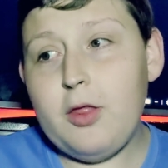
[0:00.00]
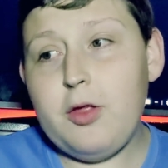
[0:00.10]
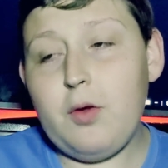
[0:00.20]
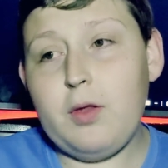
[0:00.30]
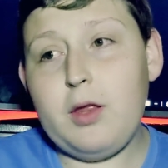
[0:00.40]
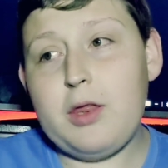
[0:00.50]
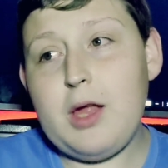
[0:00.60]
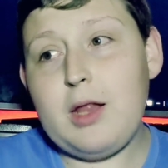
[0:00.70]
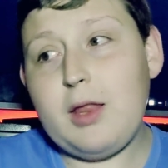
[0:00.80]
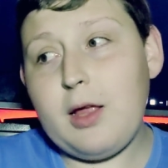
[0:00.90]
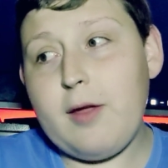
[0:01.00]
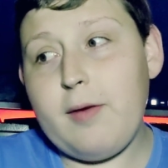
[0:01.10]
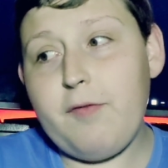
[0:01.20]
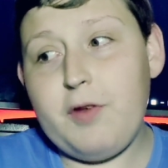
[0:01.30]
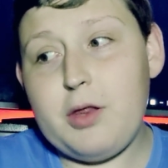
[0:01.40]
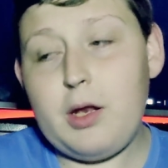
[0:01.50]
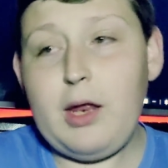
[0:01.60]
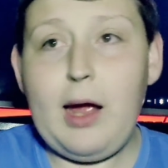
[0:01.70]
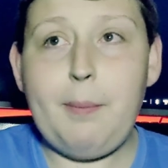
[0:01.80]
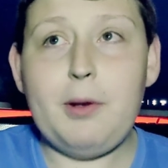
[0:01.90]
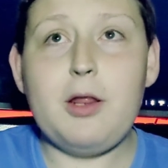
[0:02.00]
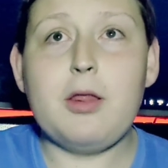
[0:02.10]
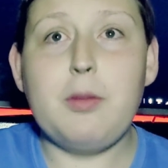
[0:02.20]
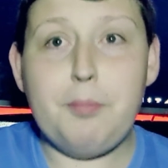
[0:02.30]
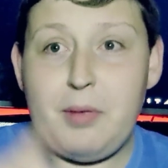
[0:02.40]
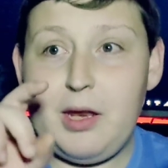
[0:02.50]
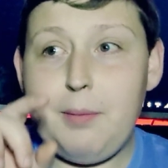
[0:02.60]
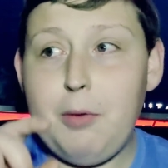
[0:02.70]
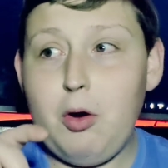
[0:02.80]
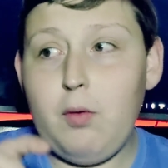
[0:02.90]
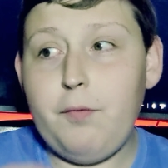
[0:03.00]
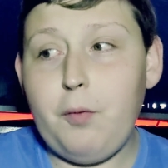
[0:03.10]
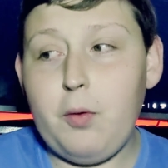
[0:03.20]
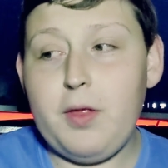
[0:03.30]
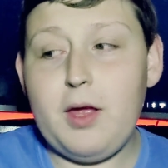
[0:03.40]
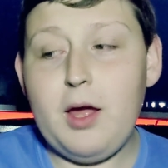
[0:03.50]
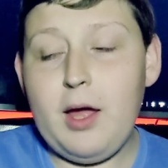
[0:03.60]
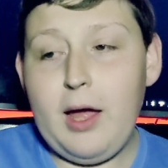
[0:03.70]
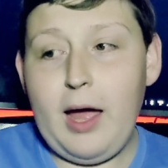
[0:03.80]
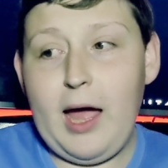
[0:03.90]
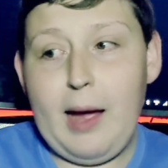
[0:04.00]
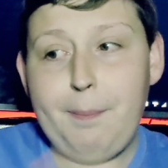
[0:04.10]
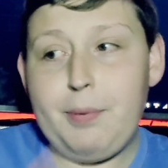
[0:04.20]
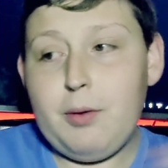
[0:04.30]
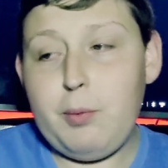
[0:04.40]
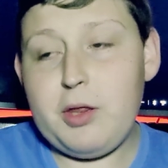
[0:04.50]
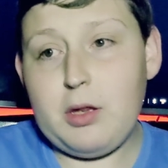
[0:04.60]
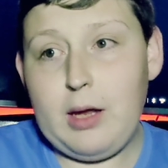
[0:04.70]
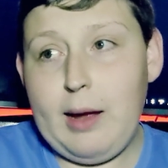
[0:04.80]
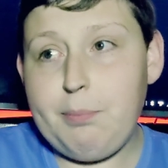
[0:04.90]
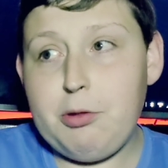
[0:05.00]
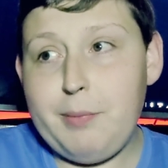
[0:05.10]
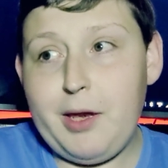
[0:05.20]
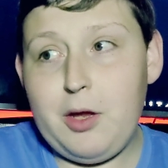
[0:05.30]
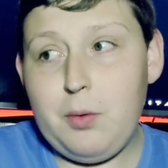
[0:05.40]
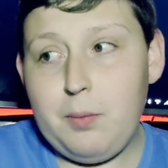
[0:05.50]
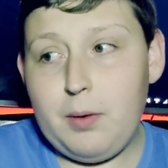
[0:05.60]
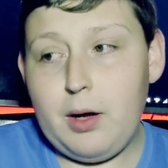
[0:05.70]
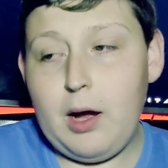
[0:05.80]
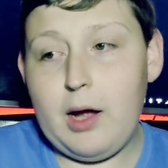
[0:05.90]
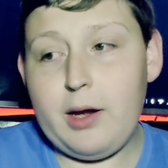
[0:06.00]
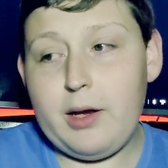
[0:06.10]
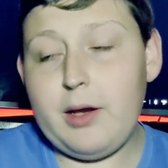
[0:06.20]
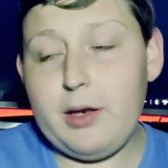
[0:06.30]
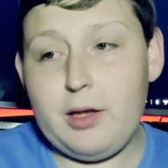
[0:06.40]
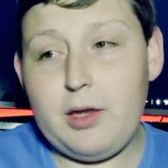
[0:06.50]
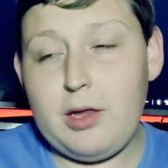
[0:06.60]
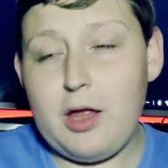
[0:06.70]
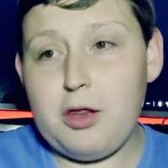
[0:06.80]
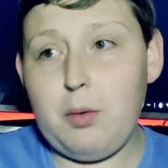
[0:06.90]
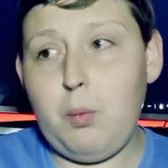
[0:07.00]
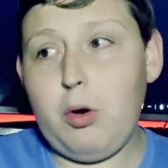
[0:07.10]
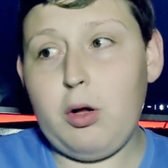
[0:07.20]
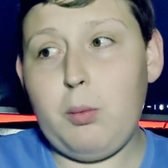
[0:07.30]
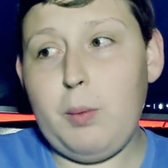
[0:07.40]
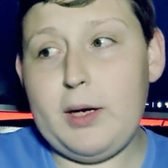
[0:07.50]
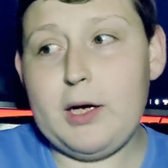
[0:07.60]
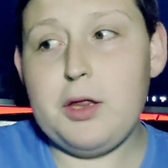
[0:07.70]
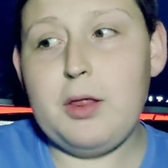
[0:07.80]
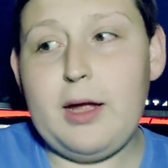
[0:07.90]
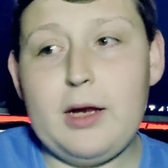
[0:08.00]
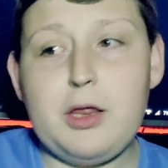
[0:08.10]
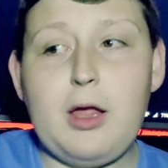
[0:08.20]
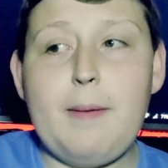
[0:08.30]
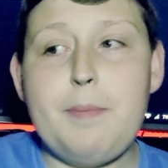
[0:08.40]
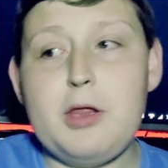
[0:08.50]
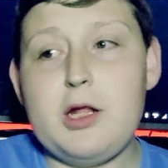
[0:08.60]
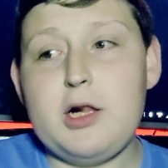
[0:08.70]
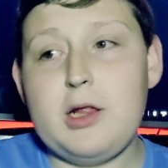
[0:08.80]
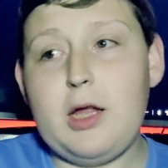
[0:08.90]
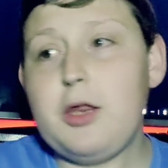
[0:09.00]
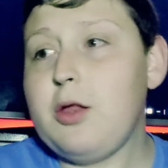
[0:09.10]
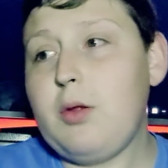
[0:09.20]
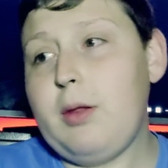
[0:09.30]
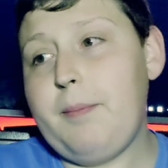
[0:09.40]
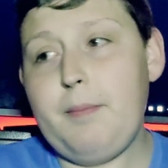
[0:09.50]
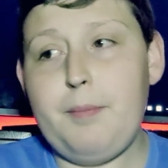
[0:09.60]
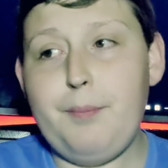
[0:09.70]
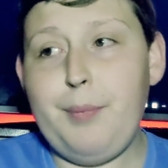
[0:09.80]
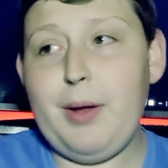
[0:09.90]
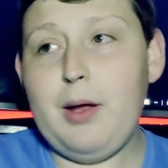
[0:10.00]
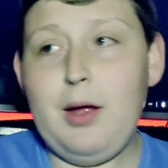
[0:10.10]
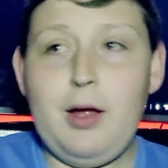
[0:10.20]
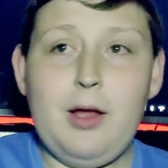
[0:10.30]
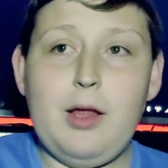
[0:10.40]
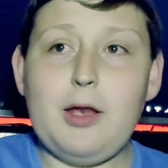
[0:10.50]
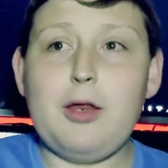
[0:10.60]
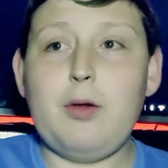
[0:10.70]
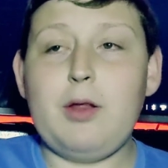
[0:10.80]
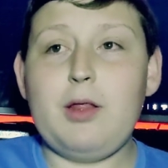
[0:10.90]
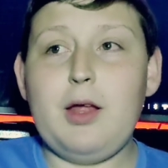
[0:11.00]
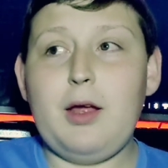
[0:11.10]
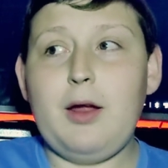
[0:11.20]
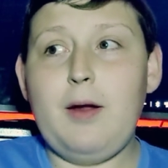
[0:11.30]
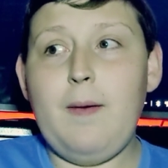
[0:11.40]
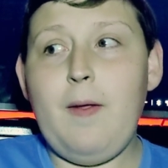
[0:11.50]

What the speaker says: The only sad thing if it's a tablet is the mini mode for the recent apps menu doesn't work when it's in landscape position. That's the only thing.